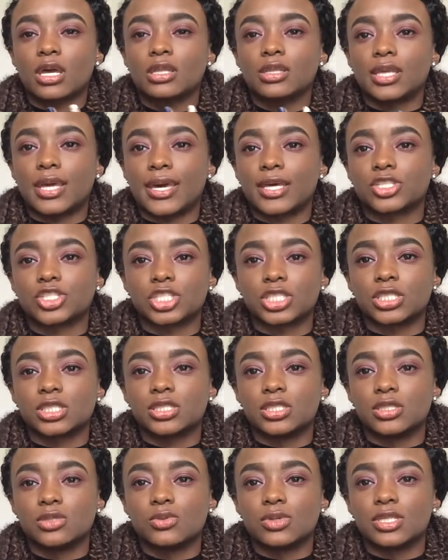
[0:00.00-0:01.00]

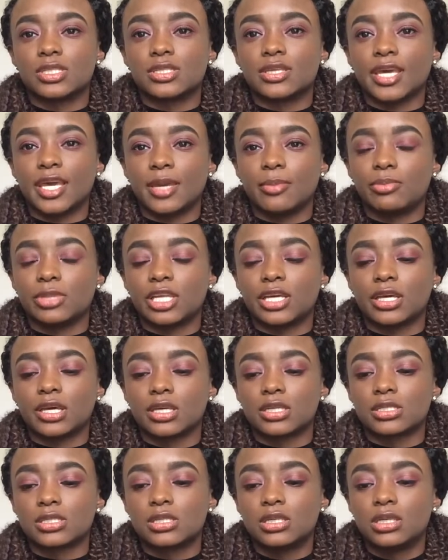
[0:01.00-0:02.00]
Dashi with
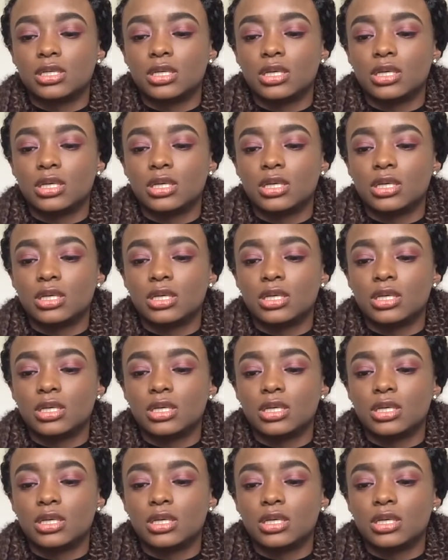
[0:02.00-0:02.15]
Gameplays.